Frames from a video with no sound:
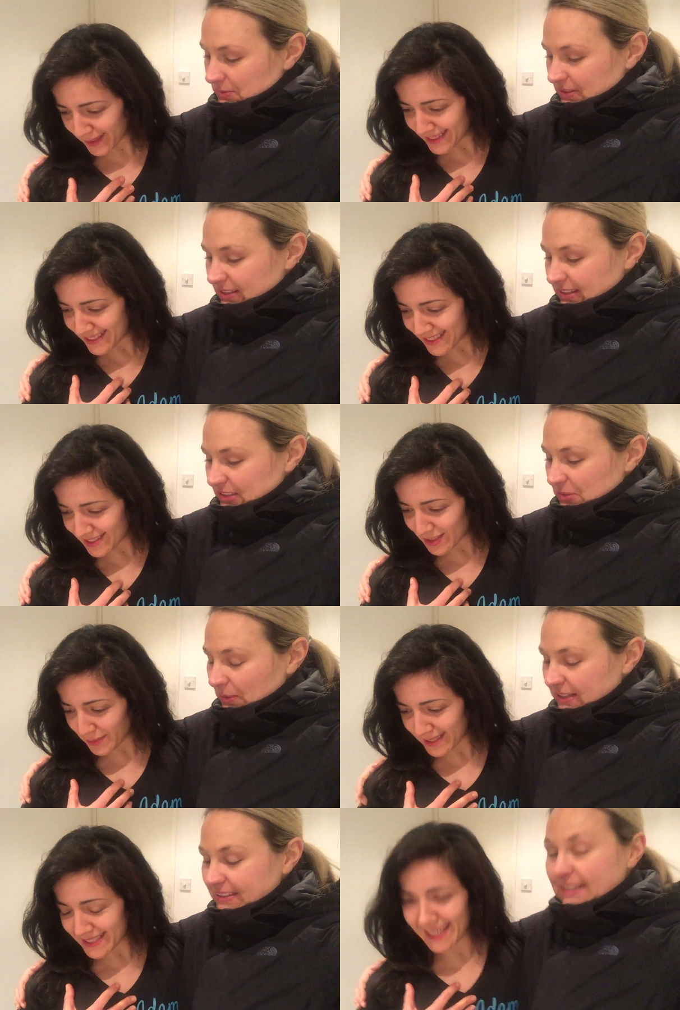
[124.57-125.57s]
Speaker 1: 20, is it
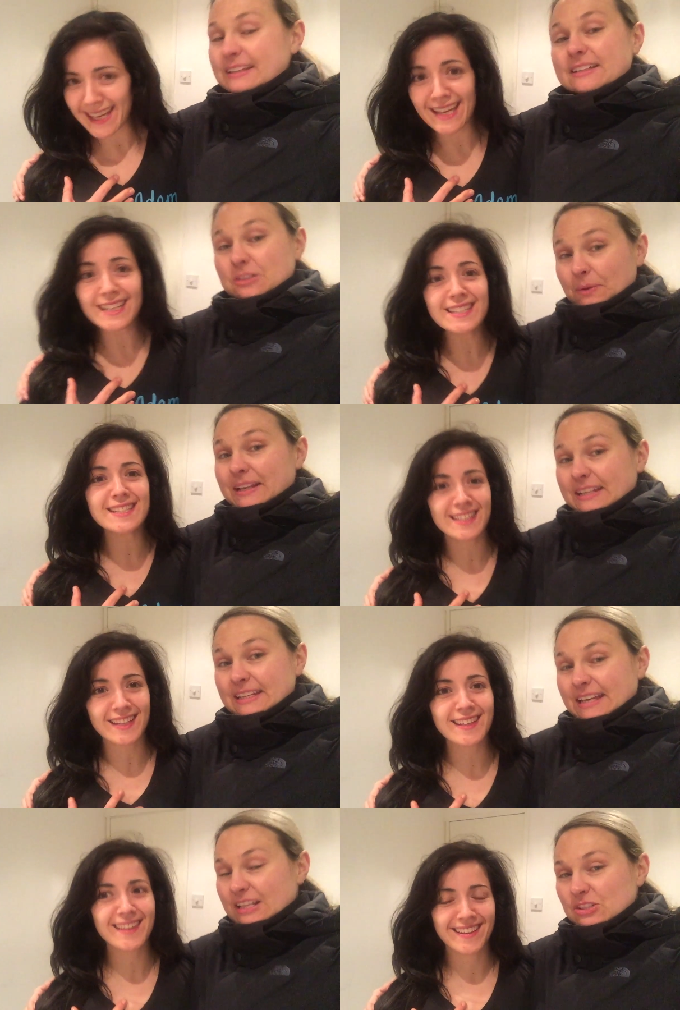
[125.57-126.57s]
28?
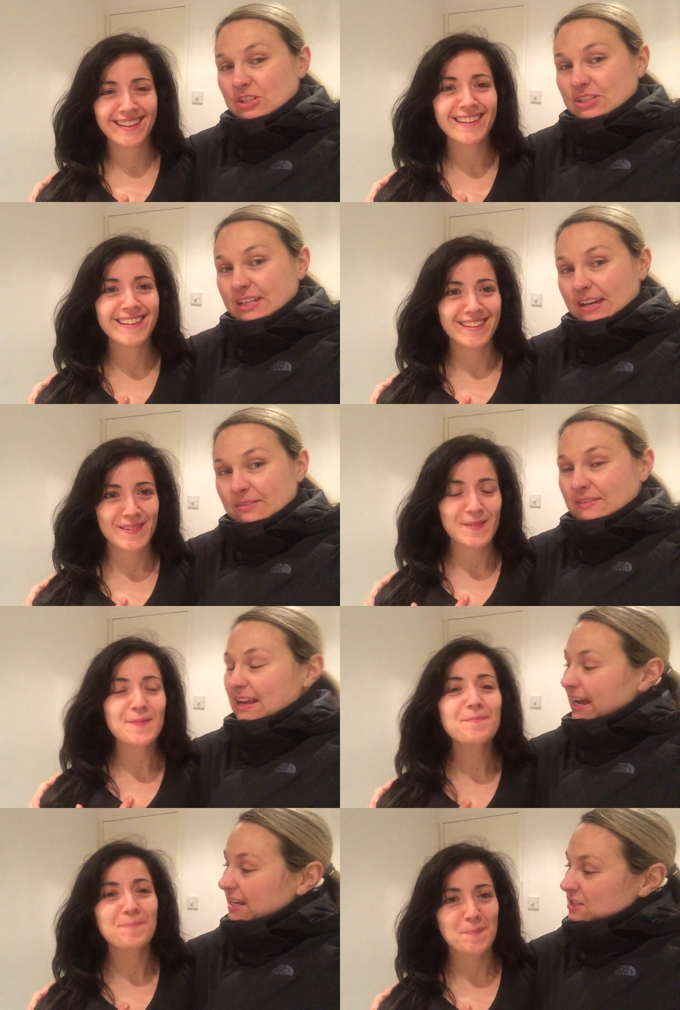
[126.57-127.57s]
28 inches
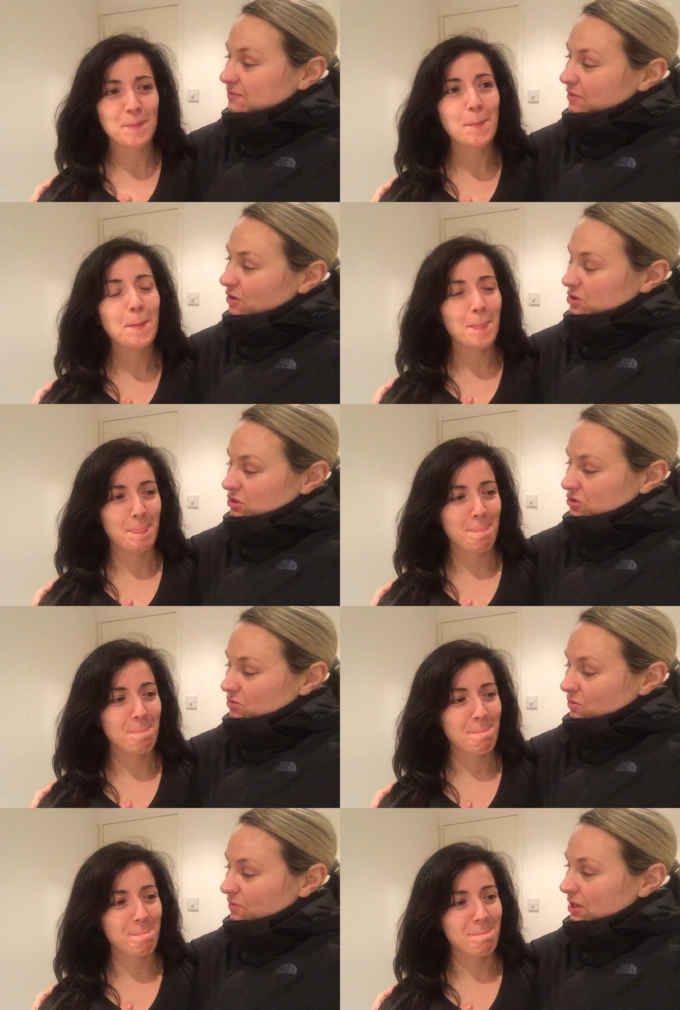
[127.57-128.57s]
down and you've mm. lost
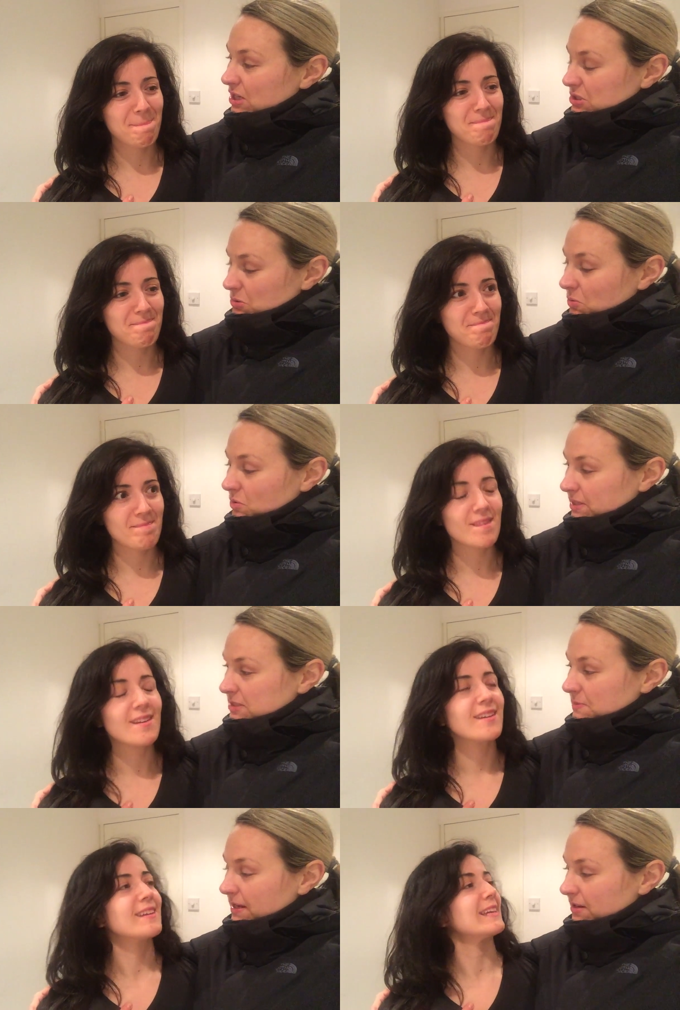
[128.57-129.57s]
just over a stone
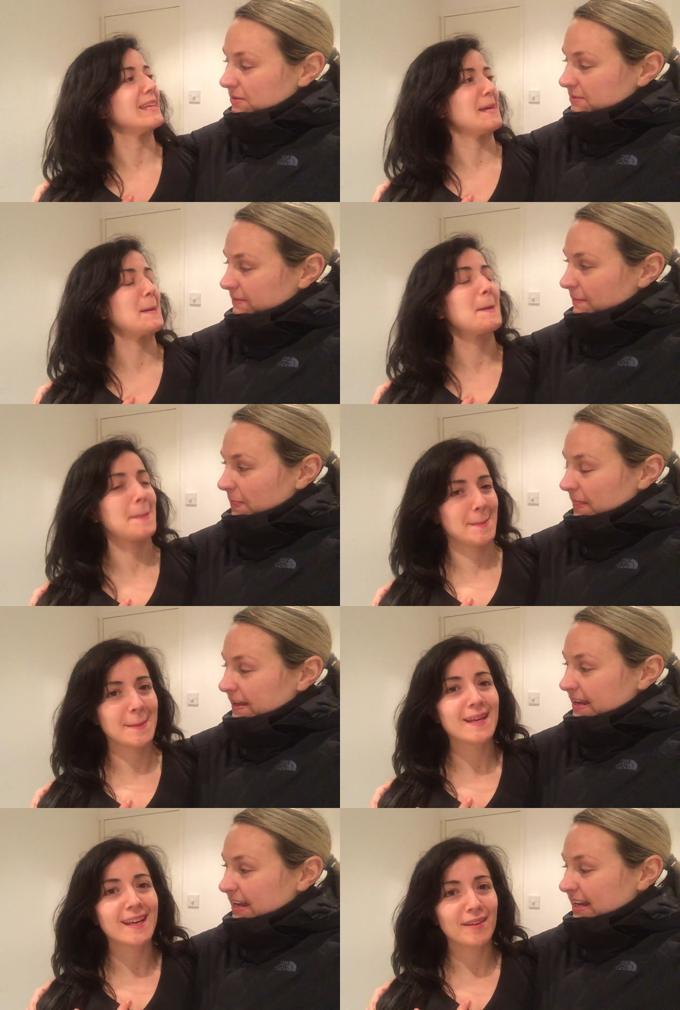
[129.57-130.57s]
as well. Yeah,
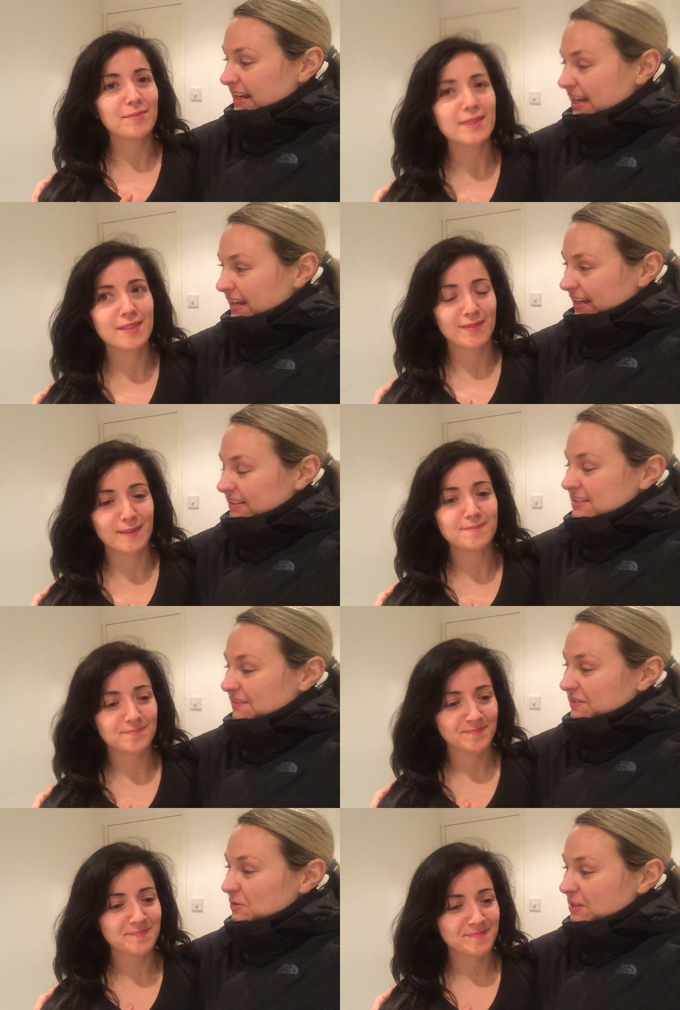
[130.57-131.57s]
yeah. I
Speaker 2: can't and, believe it. And
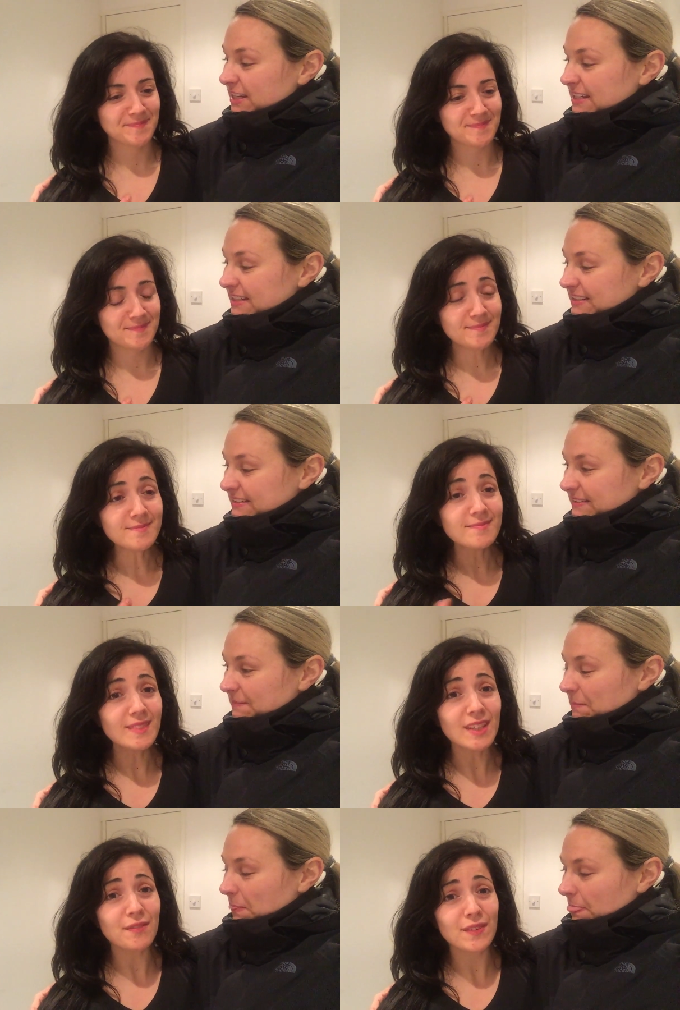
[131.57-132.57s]
that feel great?
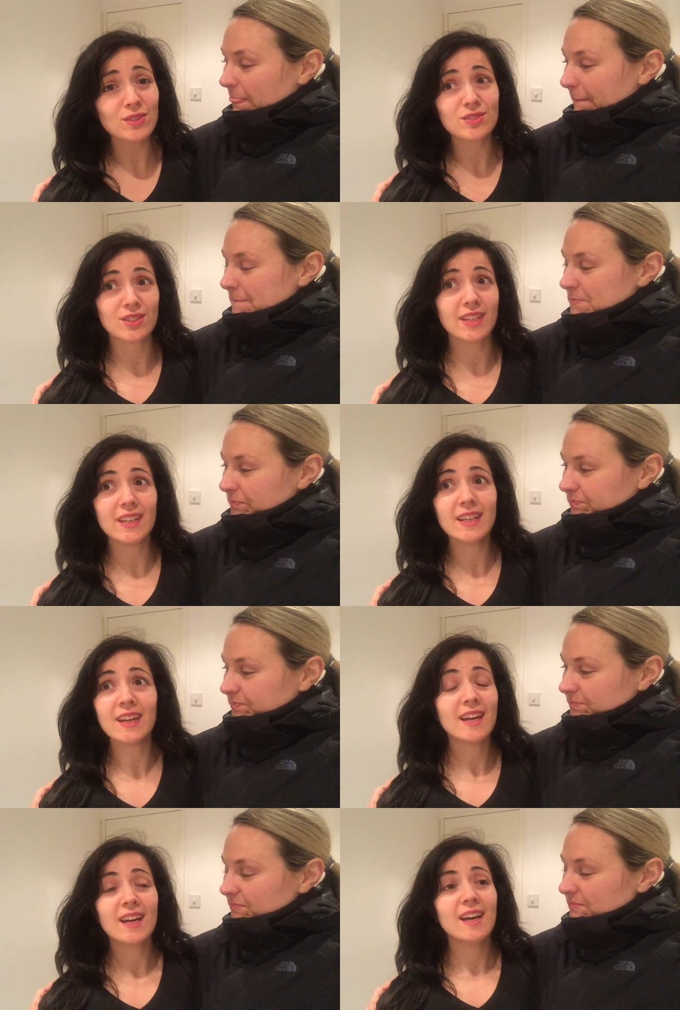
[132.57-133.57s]
It feels
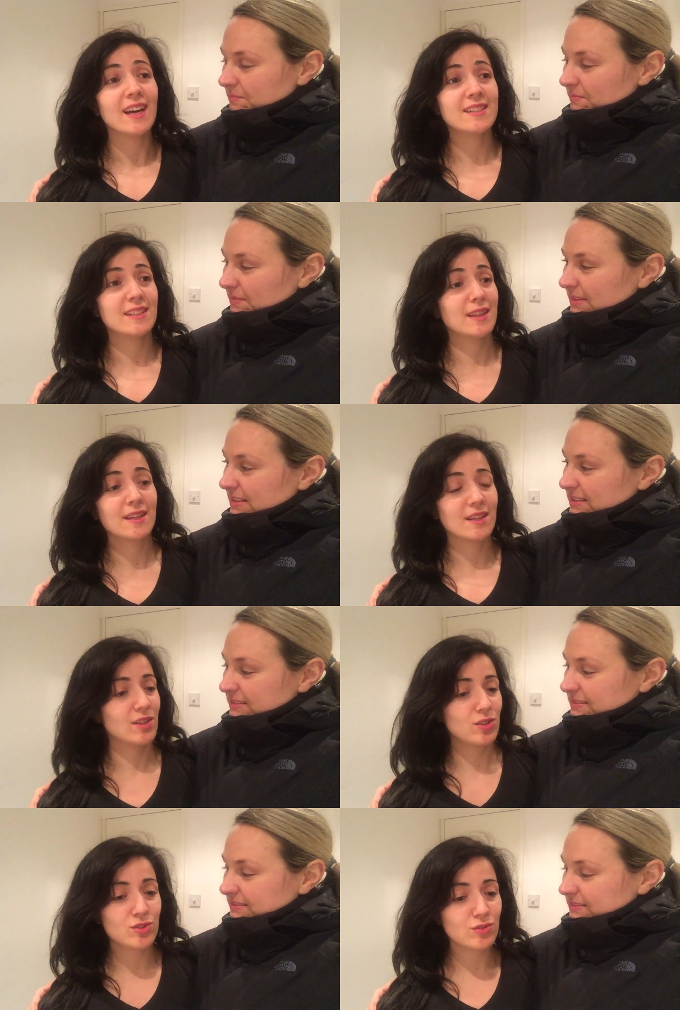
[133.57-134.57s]
great. I didn't think
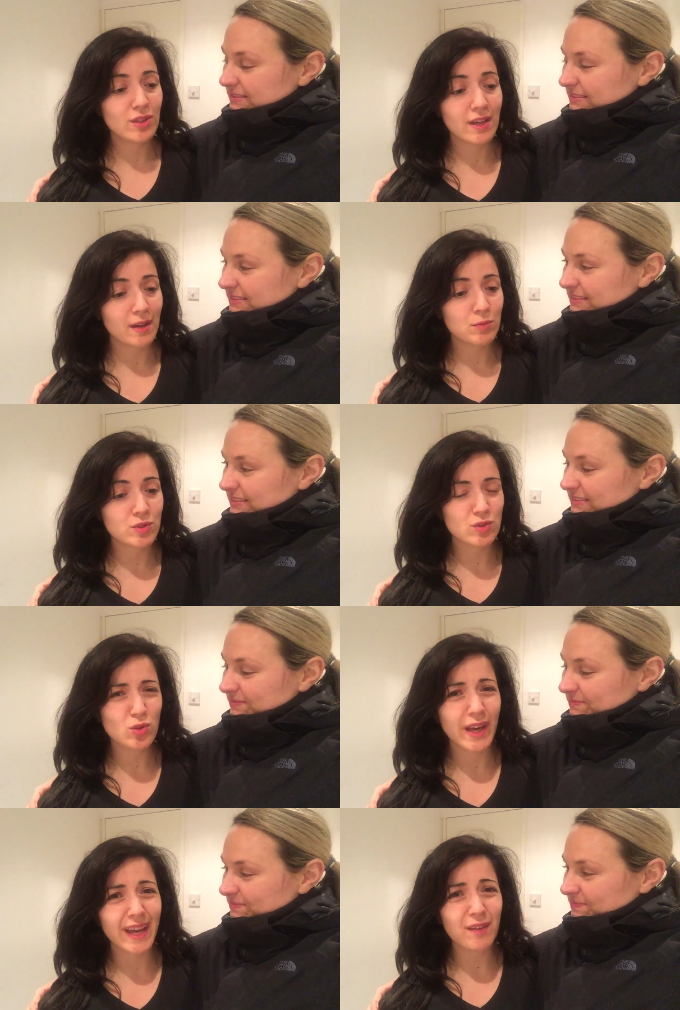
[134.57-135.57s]
I could do it. I was
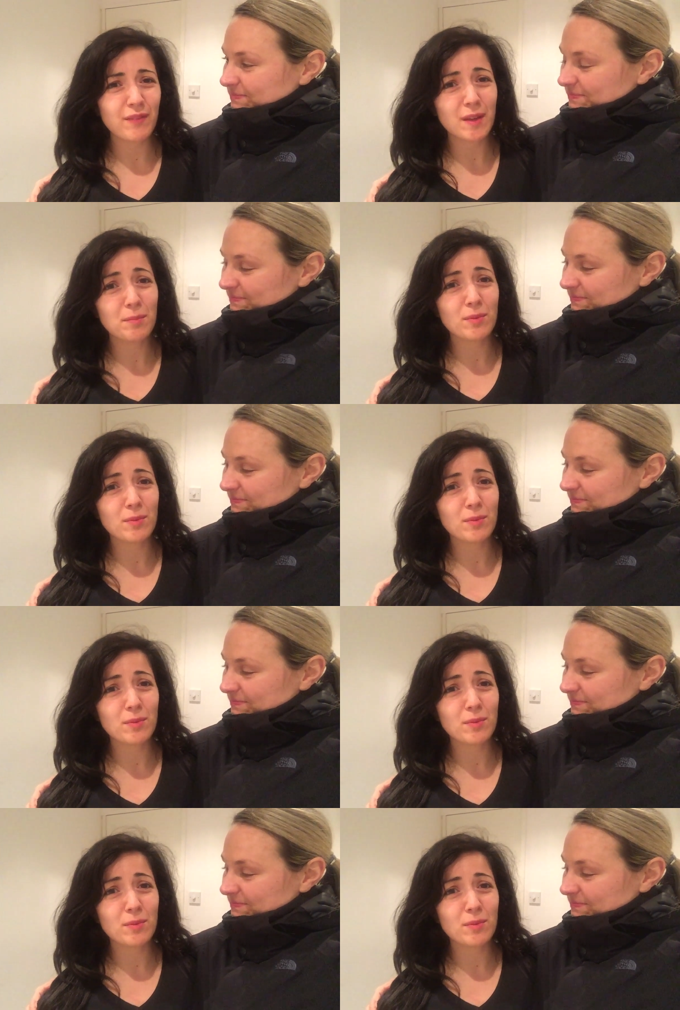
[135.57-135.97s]
so heavy